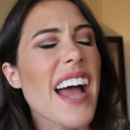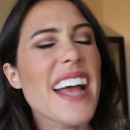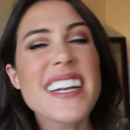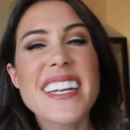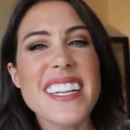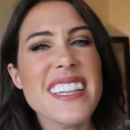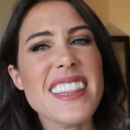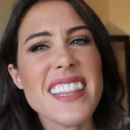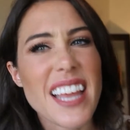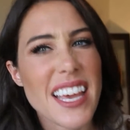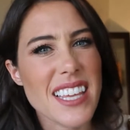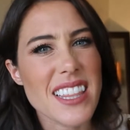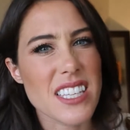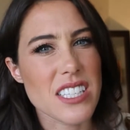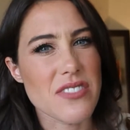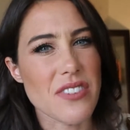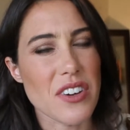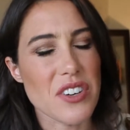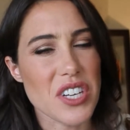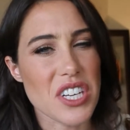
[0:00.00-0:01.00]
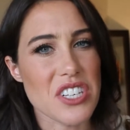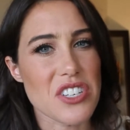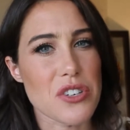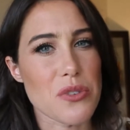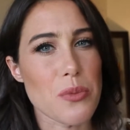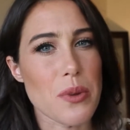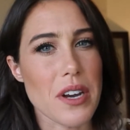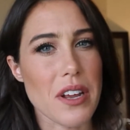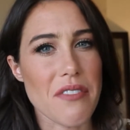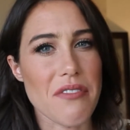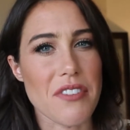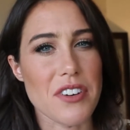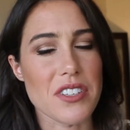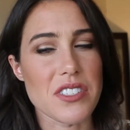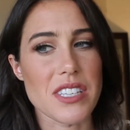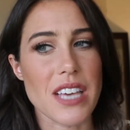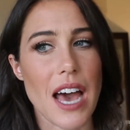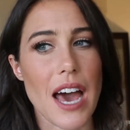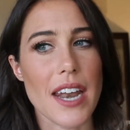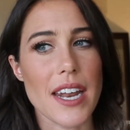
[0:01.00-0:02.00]
I didn't like this foundation when I
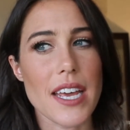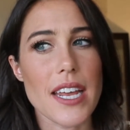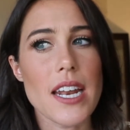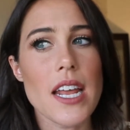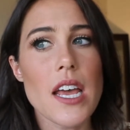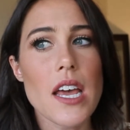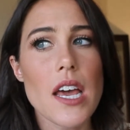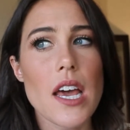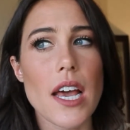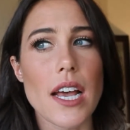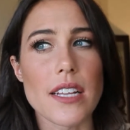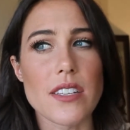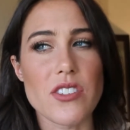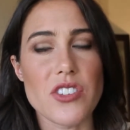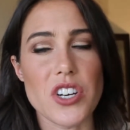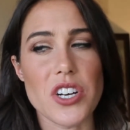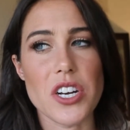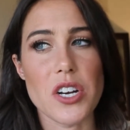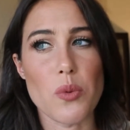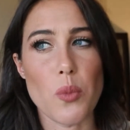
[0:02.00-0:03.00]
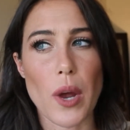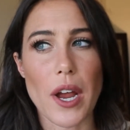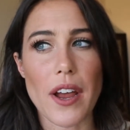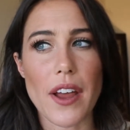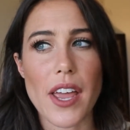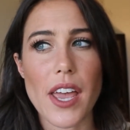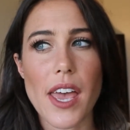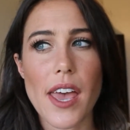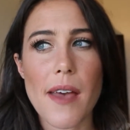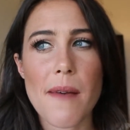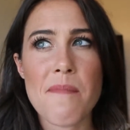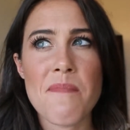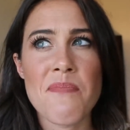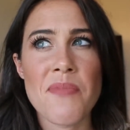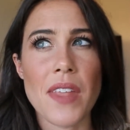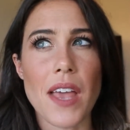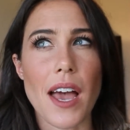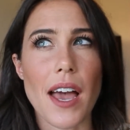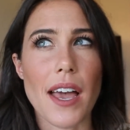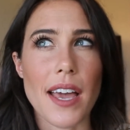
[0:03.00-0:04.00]
first got it and started wearing it.
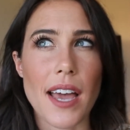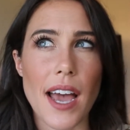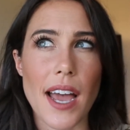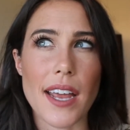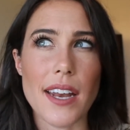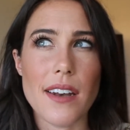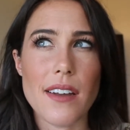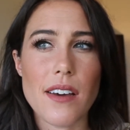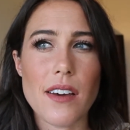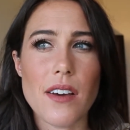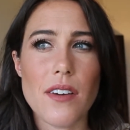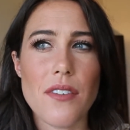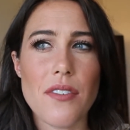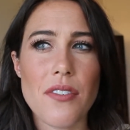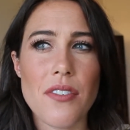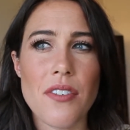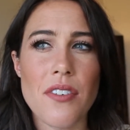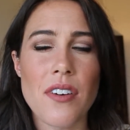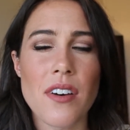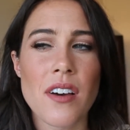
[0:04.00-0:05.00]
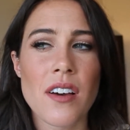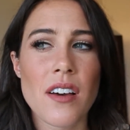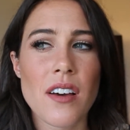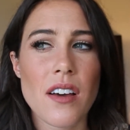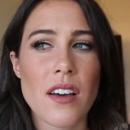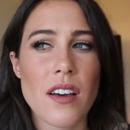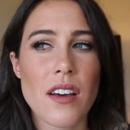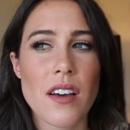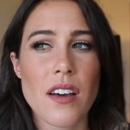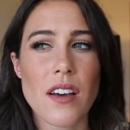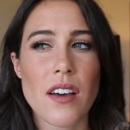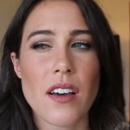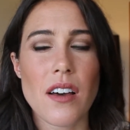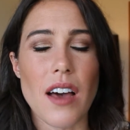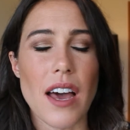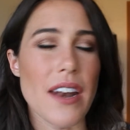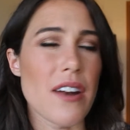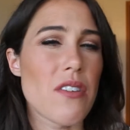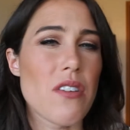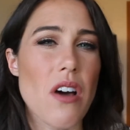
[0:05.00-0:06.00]
I kind of,
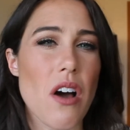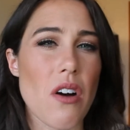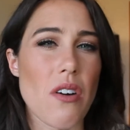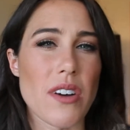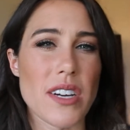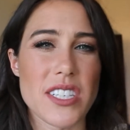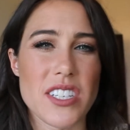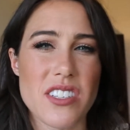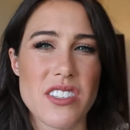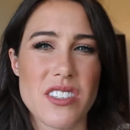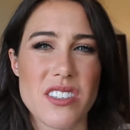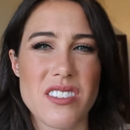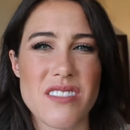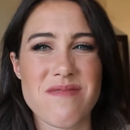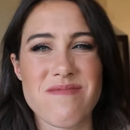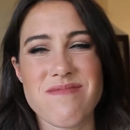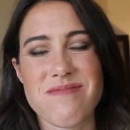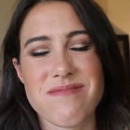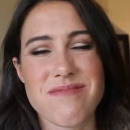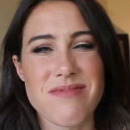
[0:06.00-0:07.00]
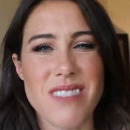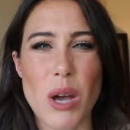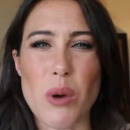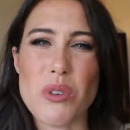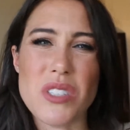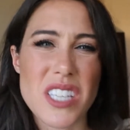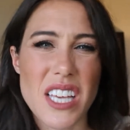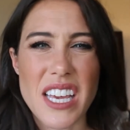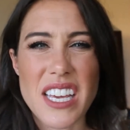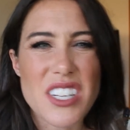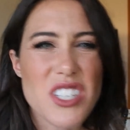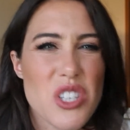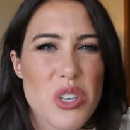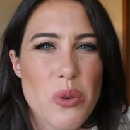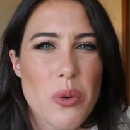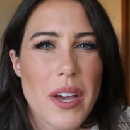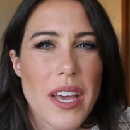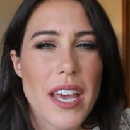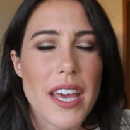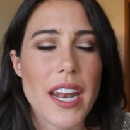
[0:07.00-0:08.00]
I don't know, I just, I wasn't
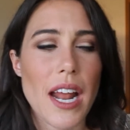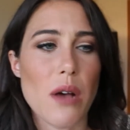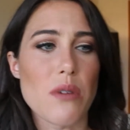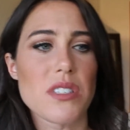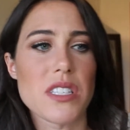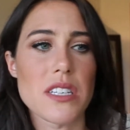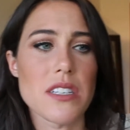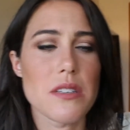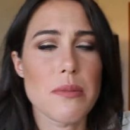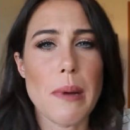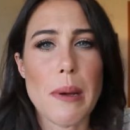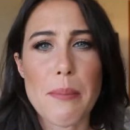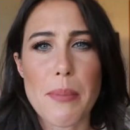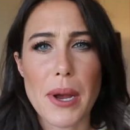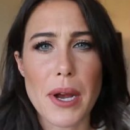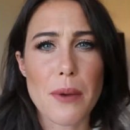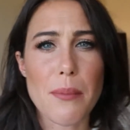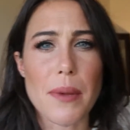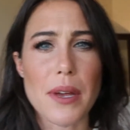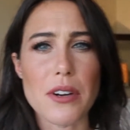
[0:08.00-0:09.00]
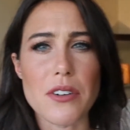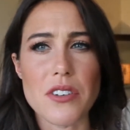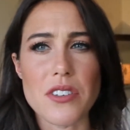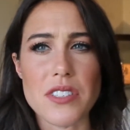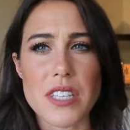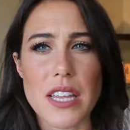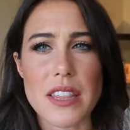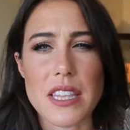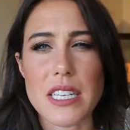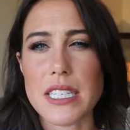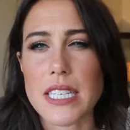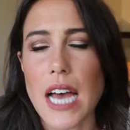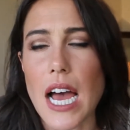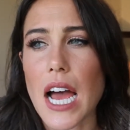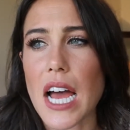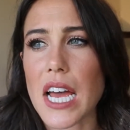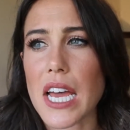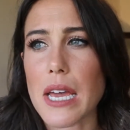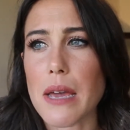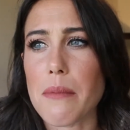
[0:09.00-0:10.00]
into it. I was into my Bare Minerals at the
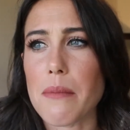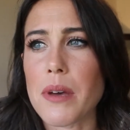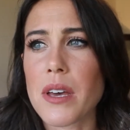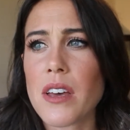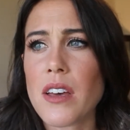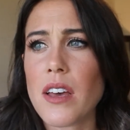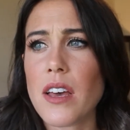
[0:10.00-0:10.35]
time